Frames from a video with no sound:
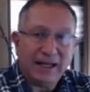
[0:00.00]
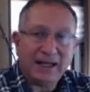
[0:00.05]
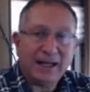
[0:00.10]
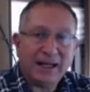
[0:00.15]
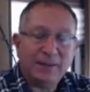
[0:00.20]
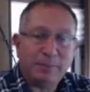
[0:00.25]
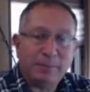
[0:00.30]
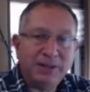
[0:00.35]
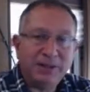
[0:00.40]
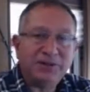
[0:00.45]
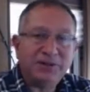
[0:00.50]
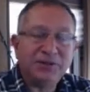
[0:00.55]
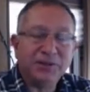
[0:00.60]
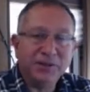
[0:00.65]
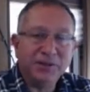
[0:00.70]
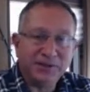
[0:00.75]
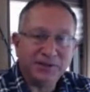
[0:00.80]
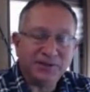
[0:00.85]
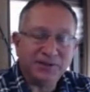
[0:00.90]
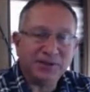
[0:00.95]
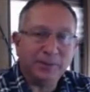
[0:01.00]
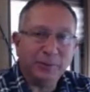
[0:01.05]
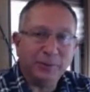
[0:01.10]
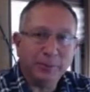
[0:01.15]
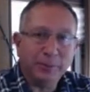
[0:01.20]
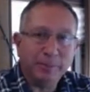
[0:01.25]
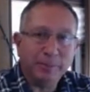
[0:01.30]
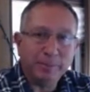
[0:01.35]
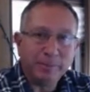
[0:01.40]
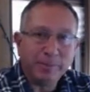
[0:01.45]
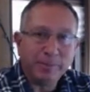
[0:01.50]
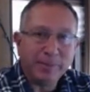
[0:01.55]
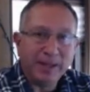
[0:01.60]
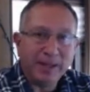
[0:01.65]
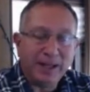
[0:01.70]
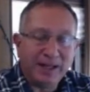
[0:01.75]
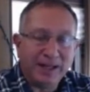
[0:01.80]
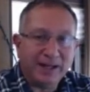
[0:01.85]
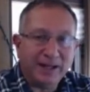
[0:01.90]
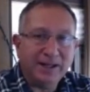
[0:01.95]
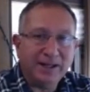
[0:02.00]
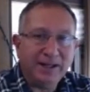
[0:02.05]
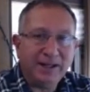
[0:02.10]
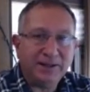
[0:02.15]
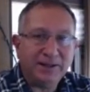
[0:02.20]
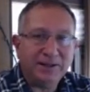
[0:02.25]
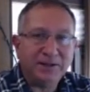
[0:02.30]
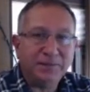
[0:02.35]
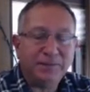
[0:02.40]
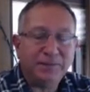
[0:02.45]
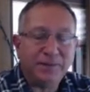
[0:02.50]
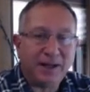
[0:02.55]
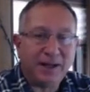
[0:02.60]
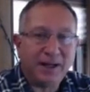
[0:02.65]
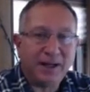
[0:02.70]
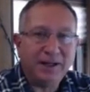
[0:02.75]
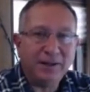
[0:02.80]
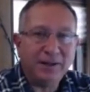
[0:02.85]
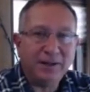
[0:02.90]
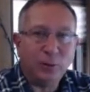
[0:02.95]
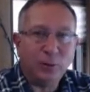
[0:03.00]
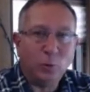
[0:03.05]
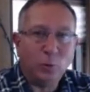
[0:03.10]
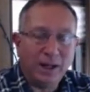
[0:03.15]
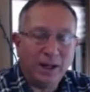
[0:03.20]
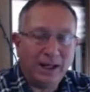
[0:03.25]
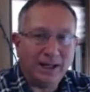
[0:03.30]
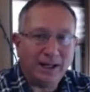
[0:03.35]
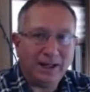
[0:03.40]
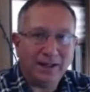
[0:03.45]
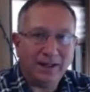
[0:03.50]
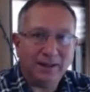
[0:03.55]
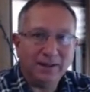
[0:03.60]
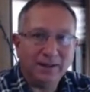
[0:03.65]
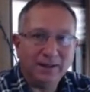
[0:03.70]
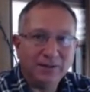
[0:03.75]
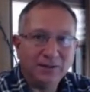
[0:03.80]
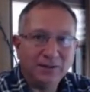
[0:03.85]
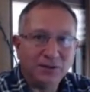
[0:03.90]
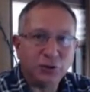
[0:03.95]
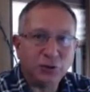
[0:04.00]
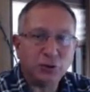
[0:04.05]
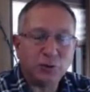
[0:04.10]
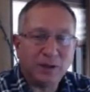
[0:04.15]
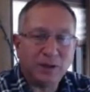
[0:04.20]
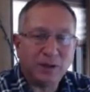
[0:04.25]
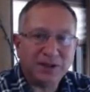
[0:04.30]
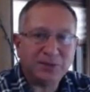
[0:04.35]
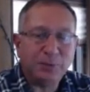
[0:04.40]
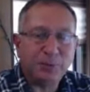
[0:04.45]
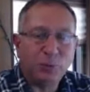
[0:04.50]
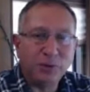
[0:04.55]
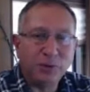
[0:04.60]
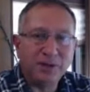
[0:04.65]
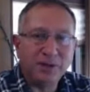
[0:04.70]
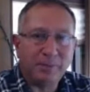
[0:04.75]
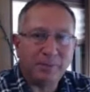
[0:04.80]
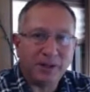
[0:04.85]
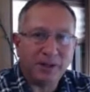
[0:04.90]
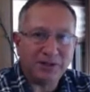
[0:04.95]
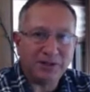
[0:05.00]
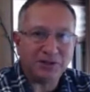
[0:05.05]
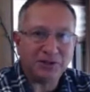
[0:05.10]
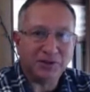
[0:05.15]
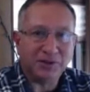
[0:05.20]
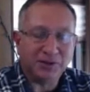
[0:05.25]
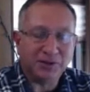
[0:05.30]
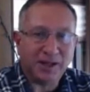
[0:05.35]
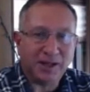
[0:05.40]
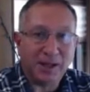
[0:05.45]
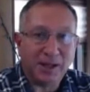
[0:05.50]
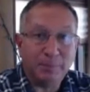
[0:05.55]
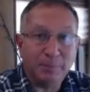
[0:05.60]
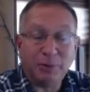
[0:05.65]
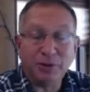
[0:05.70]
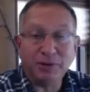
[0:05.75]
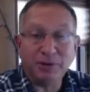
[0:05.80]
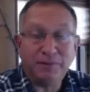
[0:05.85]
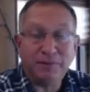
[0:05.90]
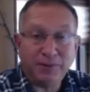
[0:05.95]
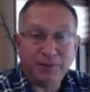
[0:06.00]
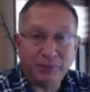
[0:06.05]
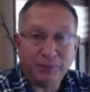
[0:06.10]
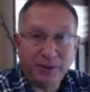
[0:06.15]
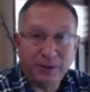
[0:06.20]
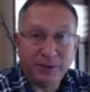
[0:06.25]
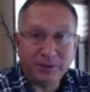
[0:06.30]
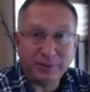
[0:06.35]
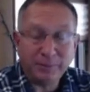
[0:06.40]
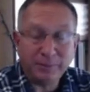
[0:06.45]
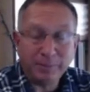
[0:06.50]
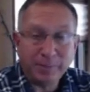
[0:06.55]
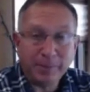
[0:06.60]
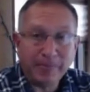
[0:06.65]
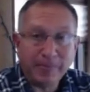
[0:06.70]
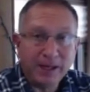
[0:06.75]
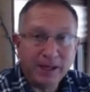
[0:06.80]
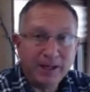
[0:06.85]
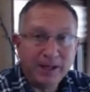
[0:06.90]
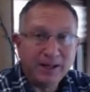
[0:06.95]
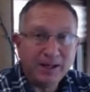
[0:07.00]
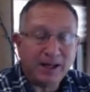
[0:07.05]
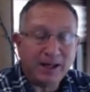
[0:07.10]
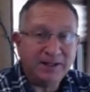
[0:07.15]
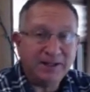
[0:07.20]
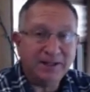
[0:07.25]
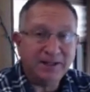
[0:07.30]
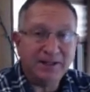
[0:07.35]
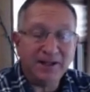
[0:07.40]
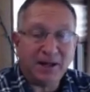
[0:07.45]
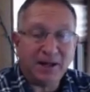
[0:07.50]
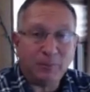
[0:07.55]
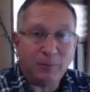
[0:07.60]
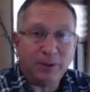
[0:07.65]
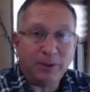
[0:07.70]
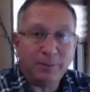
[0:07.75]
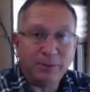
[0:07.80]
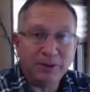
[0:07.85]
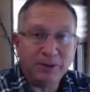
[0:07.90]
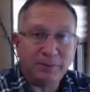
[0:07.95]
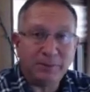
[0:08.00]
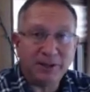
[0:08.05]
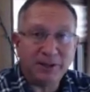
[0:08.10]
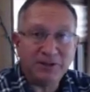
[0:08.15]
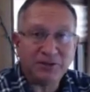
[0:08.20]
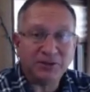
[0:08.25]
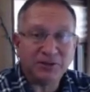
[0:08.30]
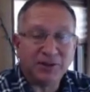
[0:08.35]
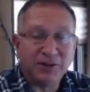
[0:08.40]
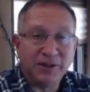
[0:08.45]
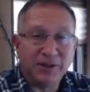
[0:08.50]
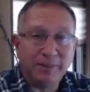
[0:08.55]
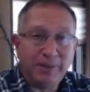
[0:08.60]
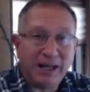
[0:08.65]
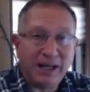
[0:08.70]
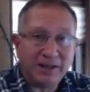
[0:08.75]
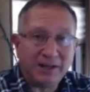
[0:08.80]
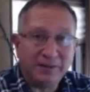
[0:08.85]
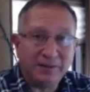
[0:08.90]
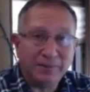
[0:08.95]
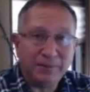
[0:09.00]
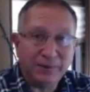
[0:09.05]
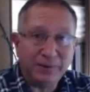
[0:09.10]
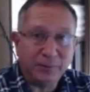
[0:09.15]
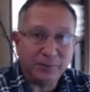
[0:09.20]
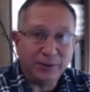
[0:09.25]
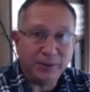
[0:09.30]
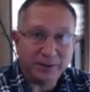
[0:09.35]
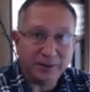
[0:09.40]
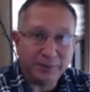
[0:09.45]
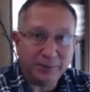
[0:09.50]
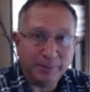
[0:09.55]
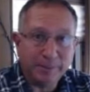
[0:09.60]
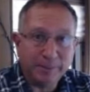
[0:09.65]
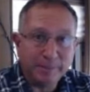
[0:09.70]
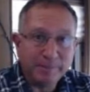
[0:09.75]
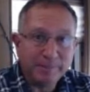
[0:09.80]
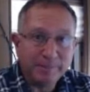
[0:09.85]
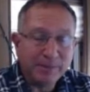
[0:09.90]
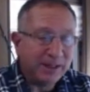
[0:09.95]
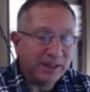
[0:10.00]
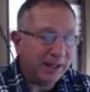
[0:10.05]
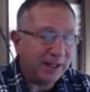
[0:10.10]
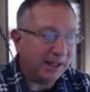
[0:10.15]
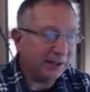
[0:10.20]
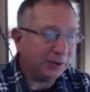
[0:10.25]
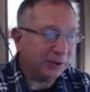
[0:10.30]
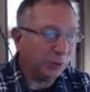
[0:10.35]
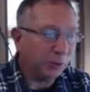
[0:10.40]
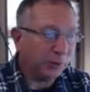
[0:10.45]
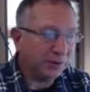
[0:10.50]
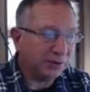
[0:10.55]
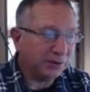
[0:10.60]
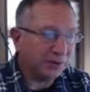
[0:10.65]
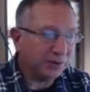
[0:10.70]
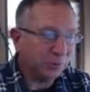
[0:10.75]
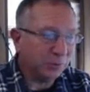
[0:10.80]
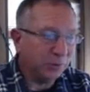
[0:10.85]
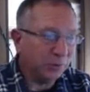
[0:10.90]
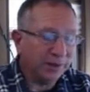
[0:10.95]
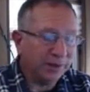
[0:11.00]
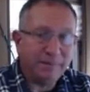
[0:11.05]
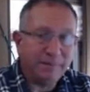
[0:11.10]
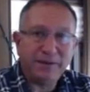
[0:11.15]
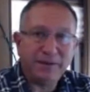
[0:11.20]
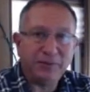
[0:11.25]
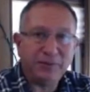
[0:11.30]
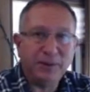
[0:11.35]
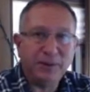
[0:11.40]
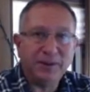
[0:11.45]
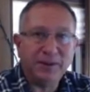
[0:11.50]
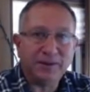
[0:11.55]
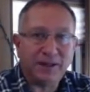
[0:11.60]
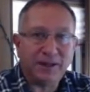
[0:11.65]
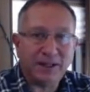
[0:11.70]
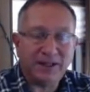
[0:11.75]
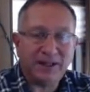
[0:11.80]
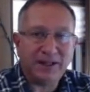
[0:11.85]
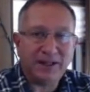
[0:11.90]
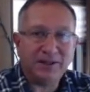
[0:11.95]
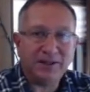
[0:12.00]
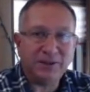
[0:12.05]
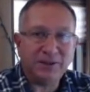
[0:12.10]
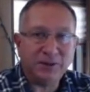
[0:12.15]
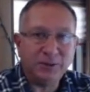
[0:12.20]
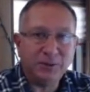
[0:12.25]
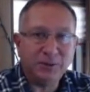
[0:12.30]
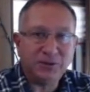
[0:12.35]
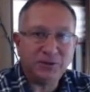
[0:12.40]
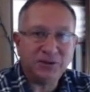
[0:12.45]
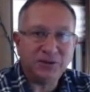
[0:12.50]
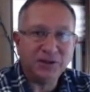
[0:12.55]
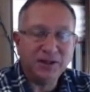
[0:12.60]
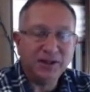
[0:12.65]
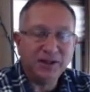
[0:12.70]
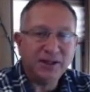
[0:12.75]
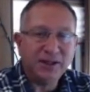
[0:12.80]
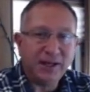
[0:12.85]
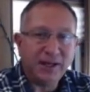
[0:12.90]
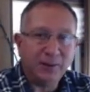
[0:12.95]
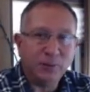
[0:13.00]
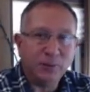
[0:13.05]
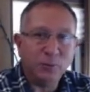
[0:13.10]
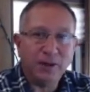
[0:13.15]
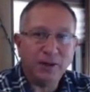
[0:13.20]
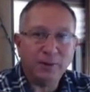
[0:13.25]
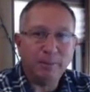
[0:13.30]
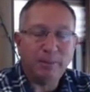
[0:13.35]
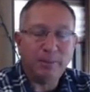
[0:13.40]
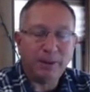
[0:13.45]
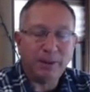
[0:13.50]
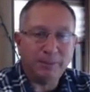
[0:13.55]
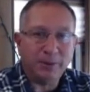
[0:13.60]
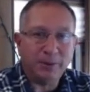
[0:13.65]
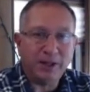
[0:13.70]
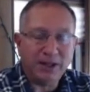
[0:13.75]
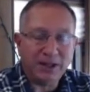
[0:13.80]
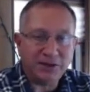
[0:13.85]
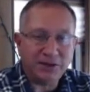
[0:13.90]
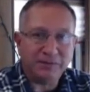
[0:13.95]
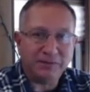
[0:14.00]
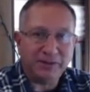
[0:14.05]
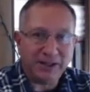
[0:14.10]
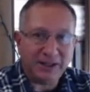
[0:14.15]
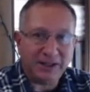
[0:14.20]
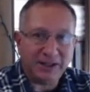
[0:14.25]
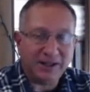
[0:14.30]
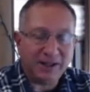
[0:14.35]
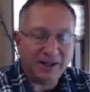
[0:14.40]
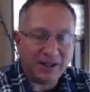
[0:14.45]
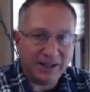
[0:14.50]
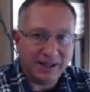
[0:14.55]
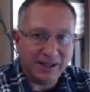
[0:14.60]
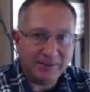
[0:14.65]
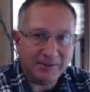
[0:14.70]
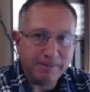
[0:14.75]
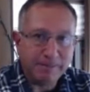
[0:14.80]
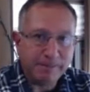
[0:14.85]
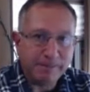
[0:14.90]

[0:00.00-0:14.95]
got a bicycle this summer, and I needed to find a way to transport the bicycle. I pull a fifth wheel. I did not want to put the bicycle on the back of the fifth wheel, and of course, with the fifth wheel, I can't use a rear bumper hitch of any kind.